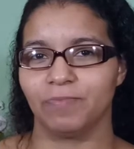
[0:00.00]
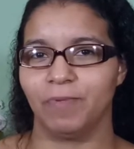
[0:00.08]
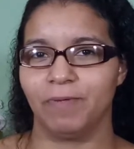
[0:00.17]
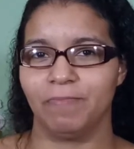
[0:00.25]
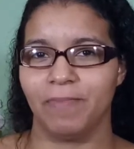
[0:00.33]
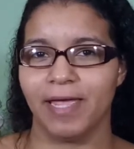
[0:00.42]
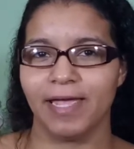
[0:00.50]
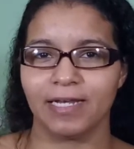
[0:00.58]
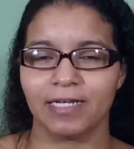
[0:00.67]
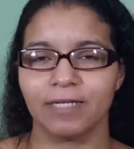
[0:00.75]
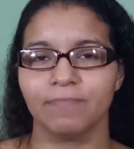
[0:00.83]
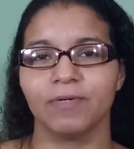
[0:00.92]
be
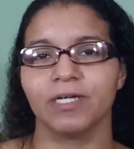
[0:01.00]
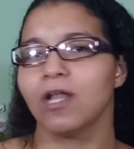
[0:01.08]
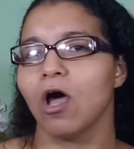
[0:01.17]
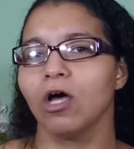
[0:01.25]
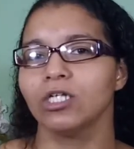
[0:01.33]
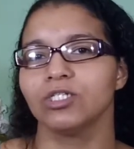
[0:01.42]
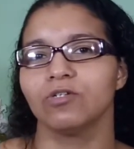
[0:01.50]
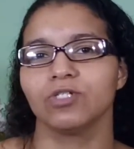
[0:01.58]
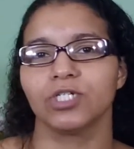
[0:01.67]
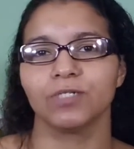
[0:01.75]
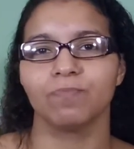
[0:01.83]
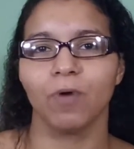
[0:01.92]
manly, but also
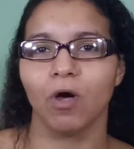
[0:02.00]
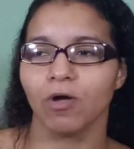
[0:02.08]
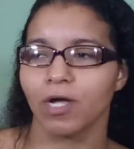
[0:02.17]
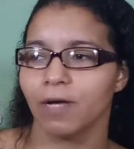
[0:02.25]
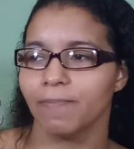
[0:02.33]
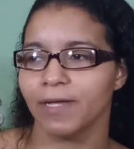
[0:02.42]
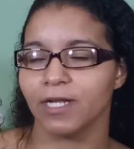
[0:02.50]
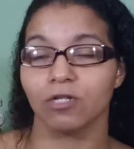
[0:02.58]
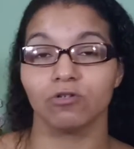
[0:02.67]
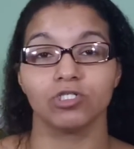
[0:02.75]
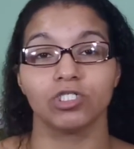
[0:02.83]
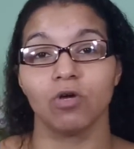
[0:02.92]
just bulk up and
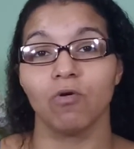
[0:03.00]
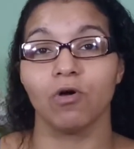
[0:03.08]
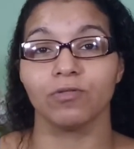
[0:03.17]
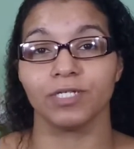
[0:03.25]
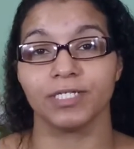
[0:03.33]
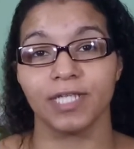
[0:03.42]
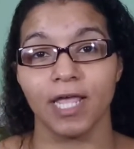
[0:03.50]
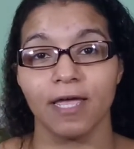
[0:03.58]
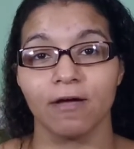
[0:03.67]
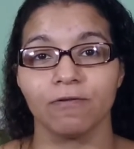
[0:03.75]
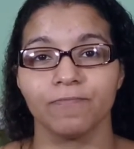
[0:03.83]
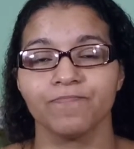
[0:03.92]
it'll show on the
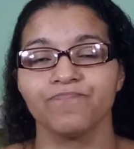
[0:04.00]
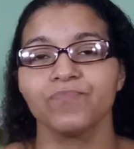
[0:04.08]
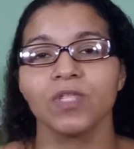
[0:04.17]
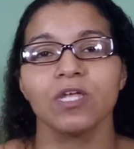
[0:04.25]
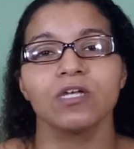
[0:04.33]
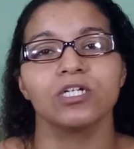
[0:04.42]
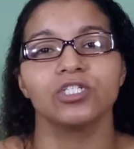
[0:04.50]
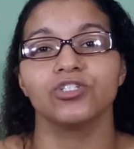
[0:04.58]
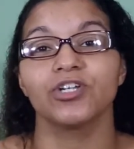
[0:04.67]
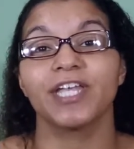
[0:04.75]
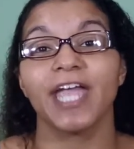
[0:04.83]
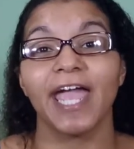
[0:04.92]
scale because you're
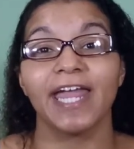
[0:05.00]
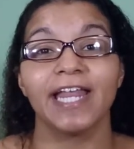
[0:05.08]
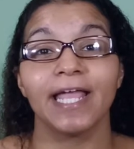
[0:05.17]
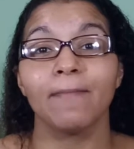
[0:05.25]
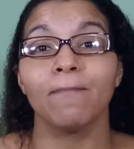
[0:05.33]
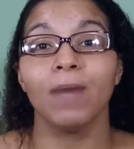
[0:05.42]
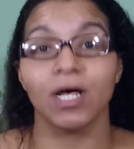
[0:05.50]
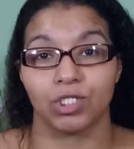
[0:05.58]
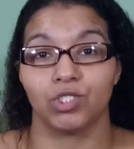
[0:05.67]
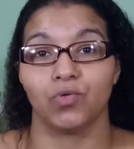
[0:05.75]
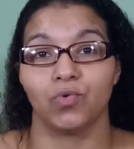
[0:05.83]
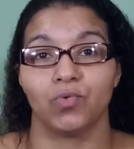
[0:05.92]
gaining
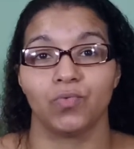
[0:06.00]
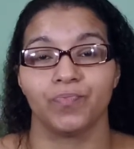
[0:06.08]
muscle.